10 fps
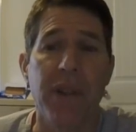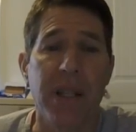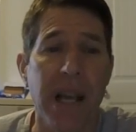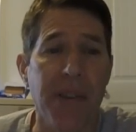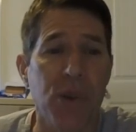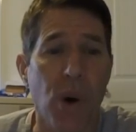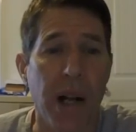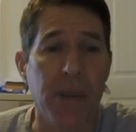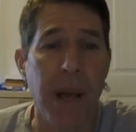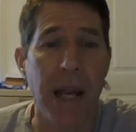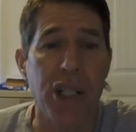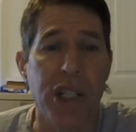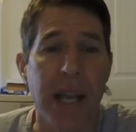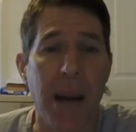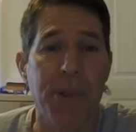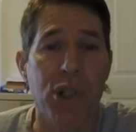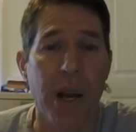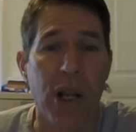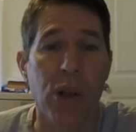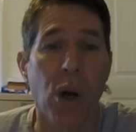the death squads managed to capture
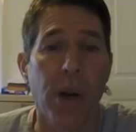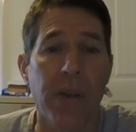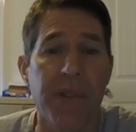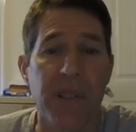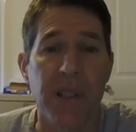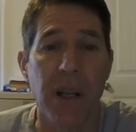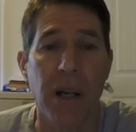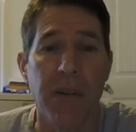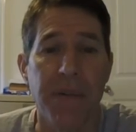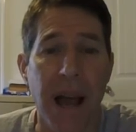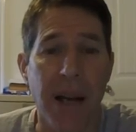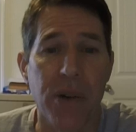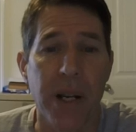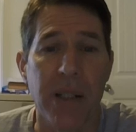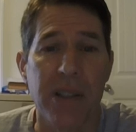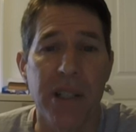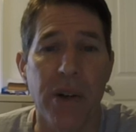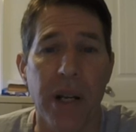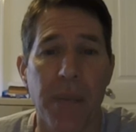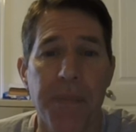a chlorine factory in
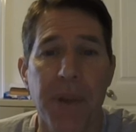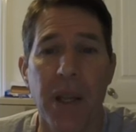Syria,